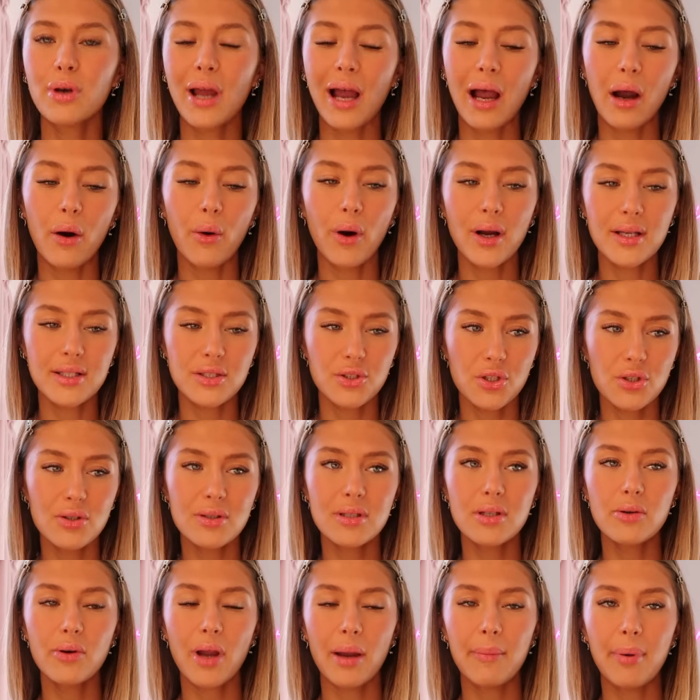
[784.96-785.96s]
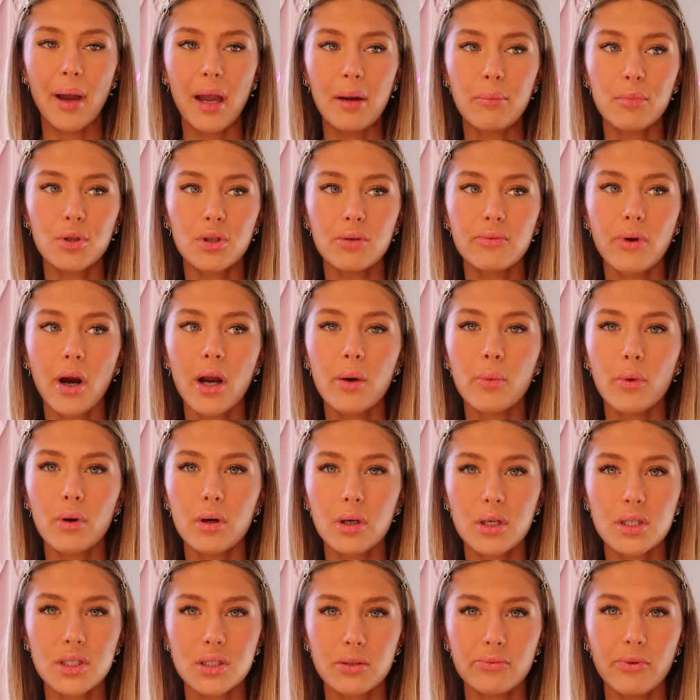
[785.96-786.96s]
now. I do still get pain with the right one
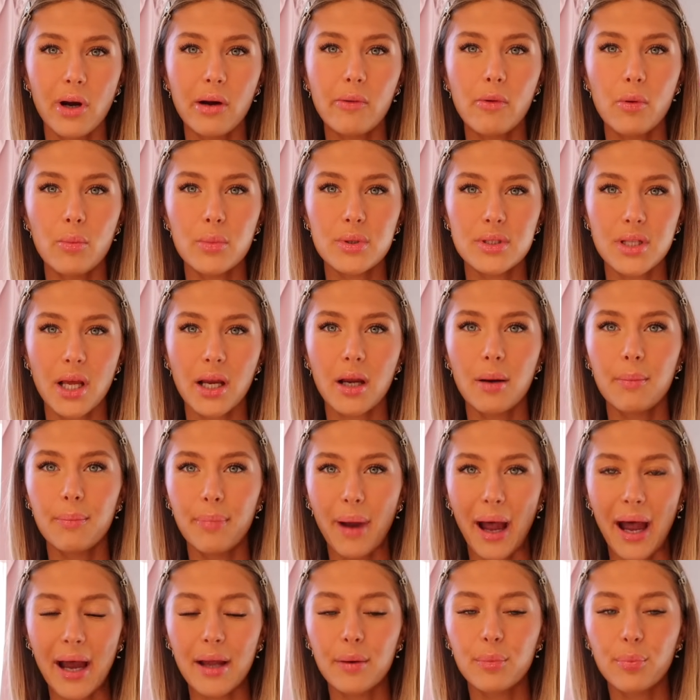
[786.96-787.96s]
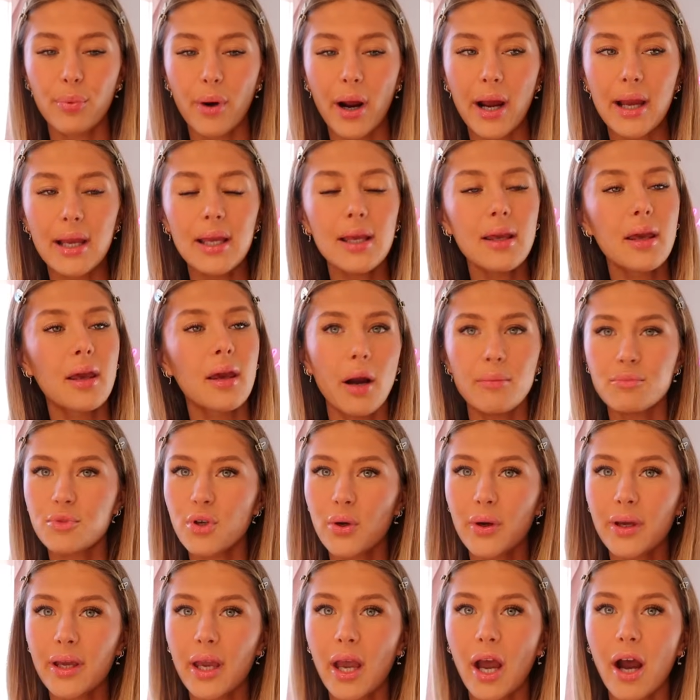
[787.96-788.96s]
because the right one was like a bad break. I'm
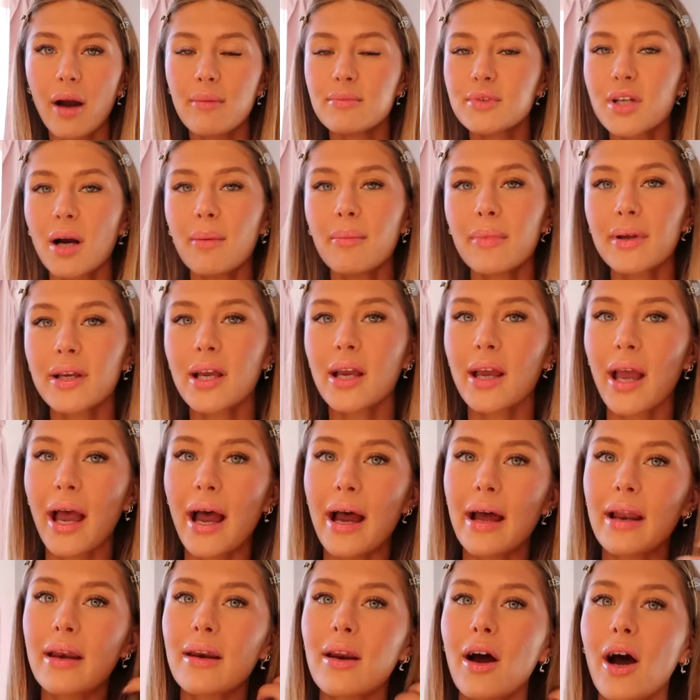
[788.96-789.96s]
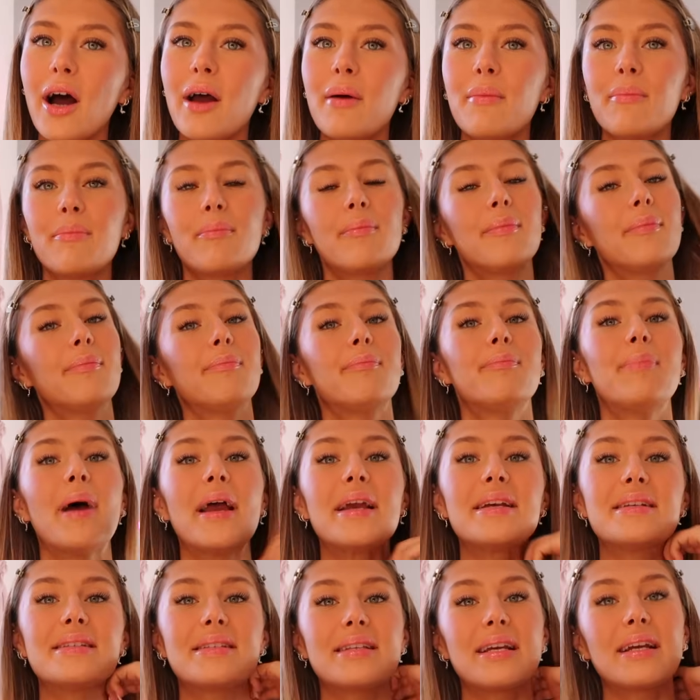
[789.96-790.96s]
doing it. I'm tumbling again. I'm
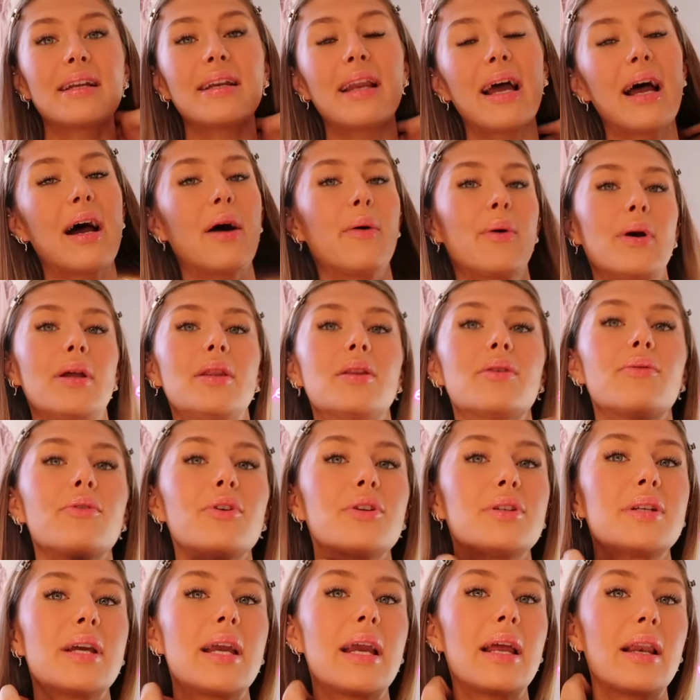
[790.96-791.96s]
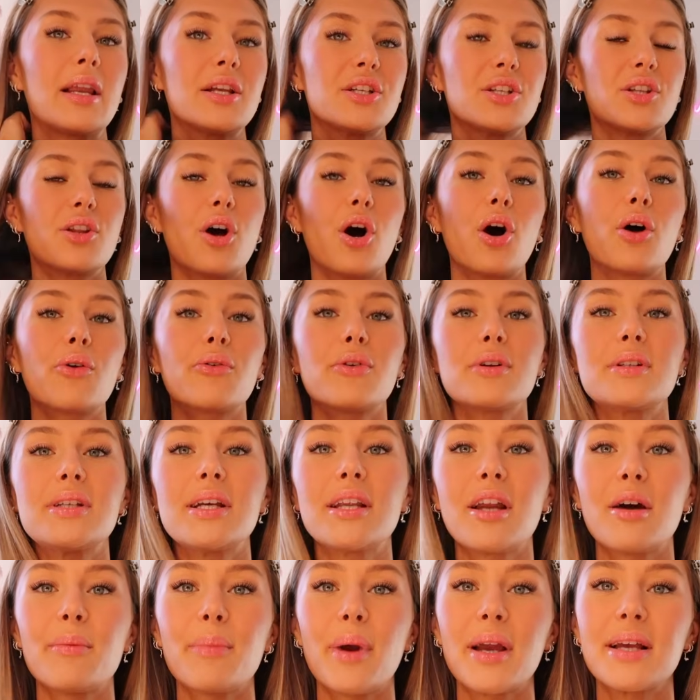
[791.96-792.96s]
basing now in the routine, literally the whole routine
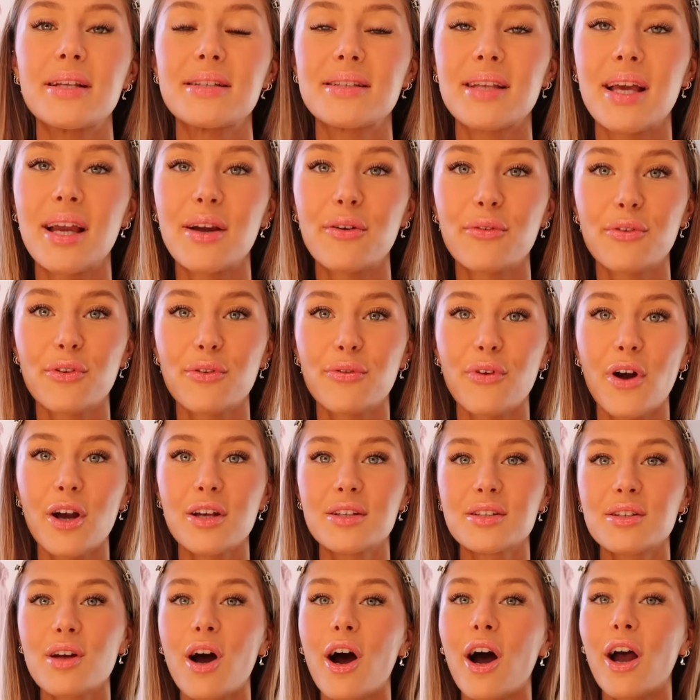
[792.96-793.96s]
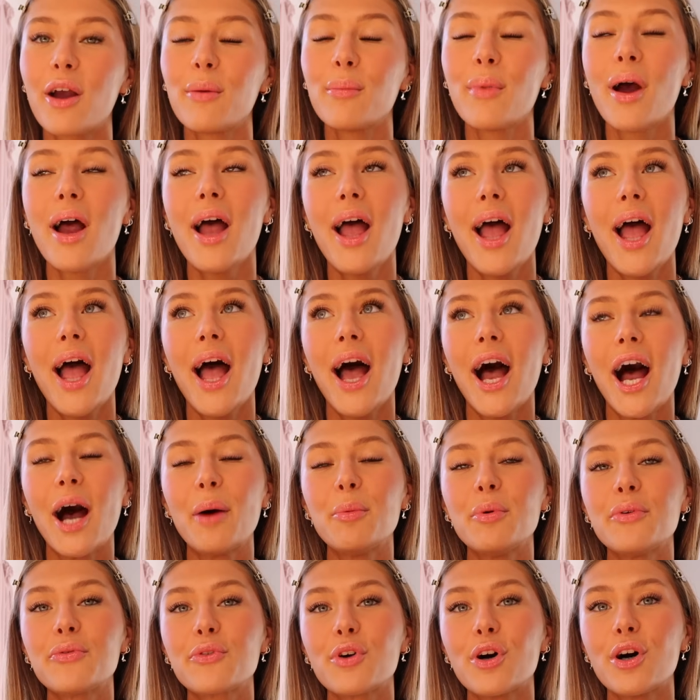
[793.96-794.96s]
I'm basing for the first time, and
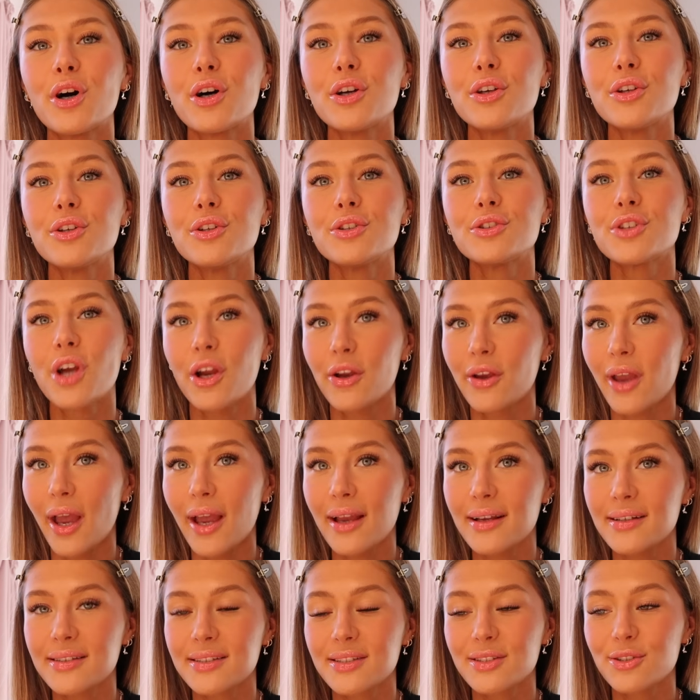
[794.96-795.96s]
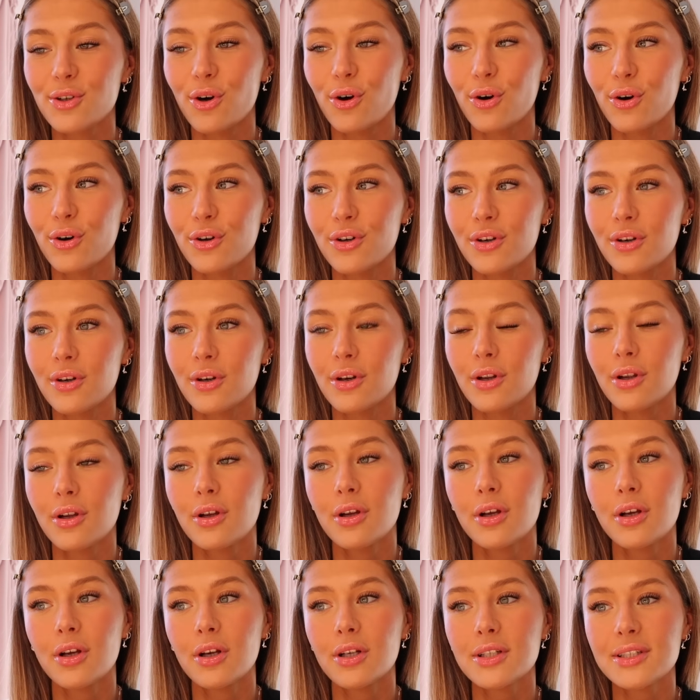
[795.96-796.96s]
we've got showcase on
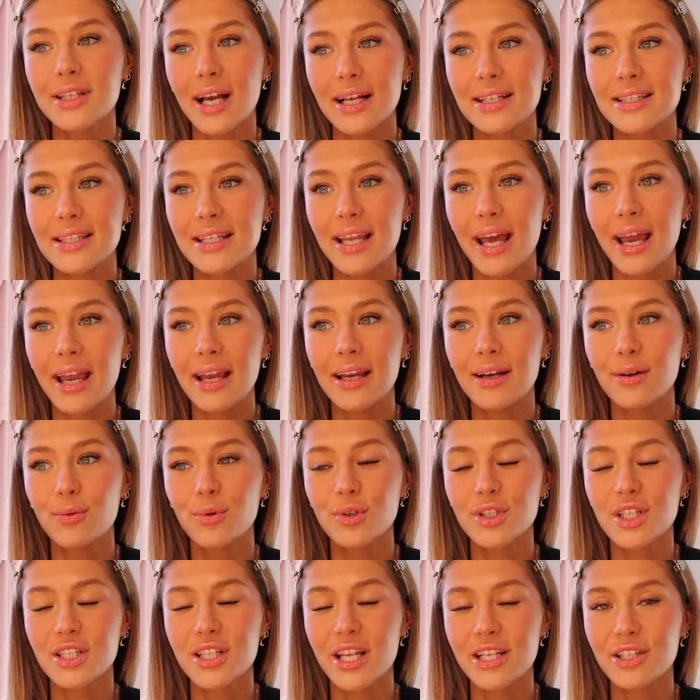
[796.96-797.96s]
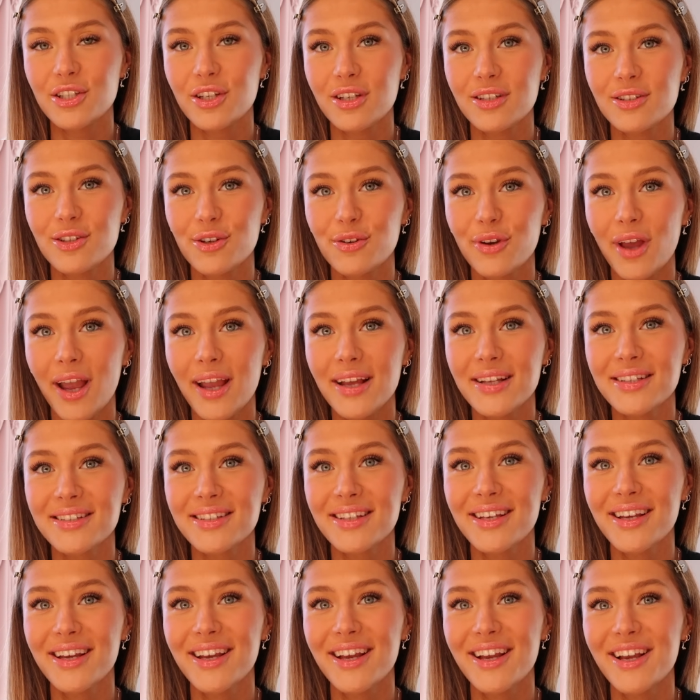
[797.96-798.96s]
Saturday, which is literally in 2 days.